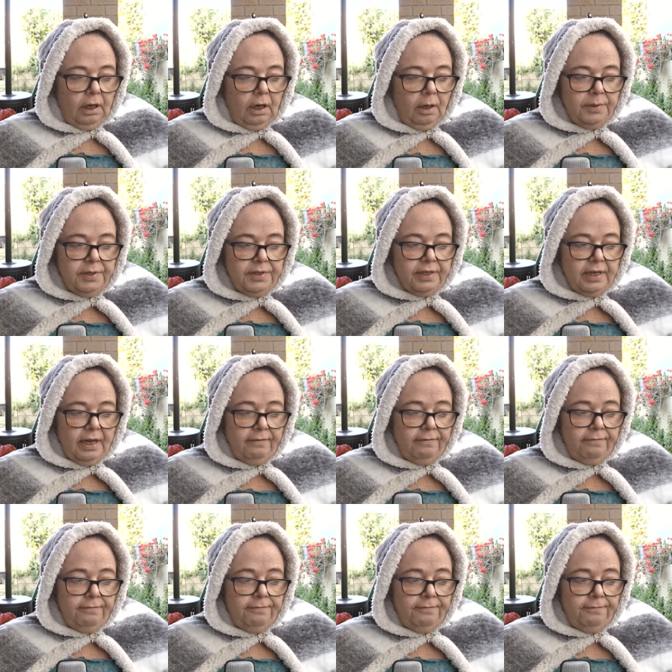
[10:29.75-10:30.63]
I would say,
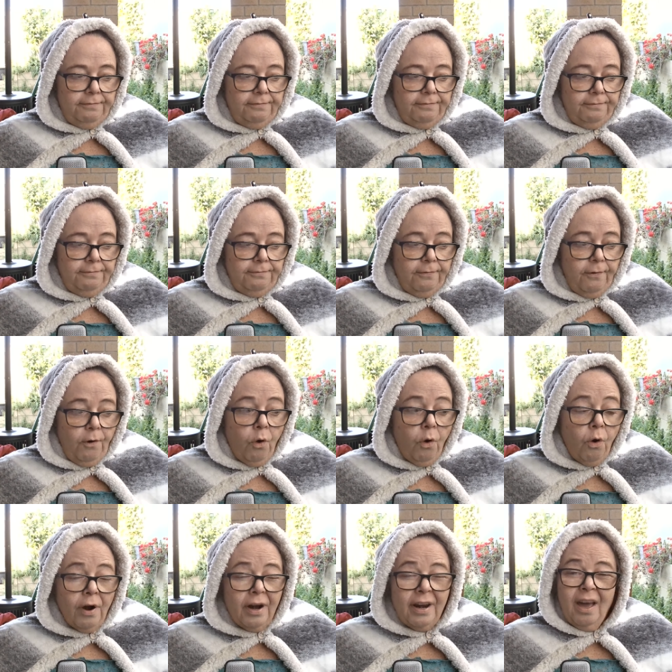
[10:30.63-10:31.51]

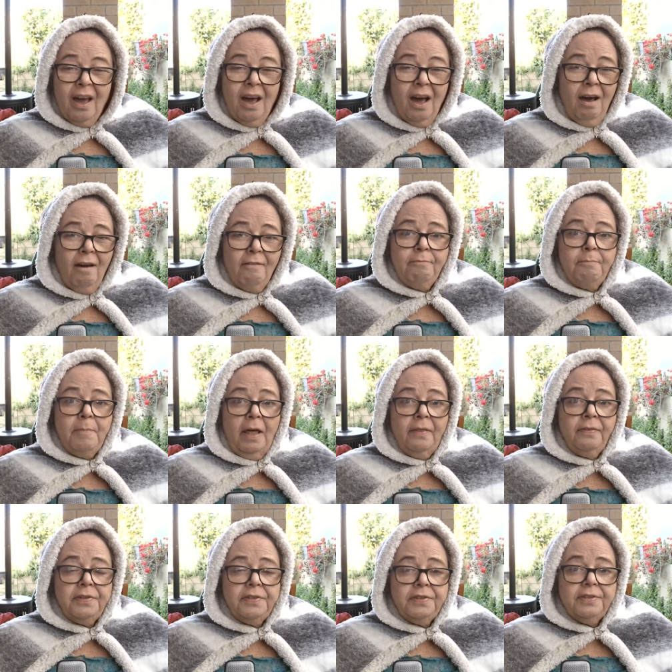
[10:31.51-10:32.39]
four and a half
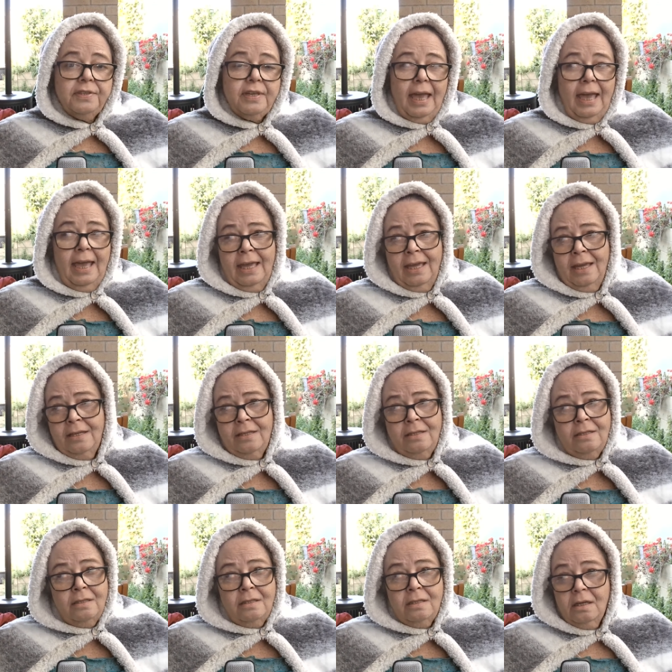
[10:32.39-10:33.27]
months.
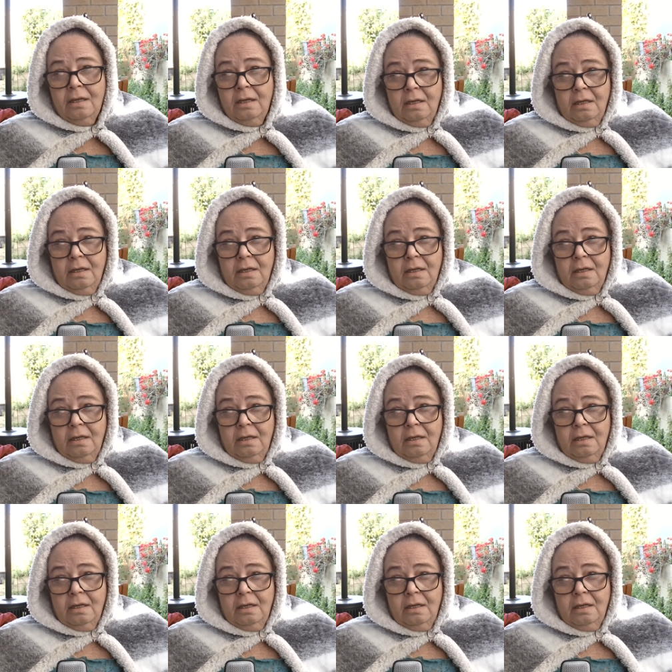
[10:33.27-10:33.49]
And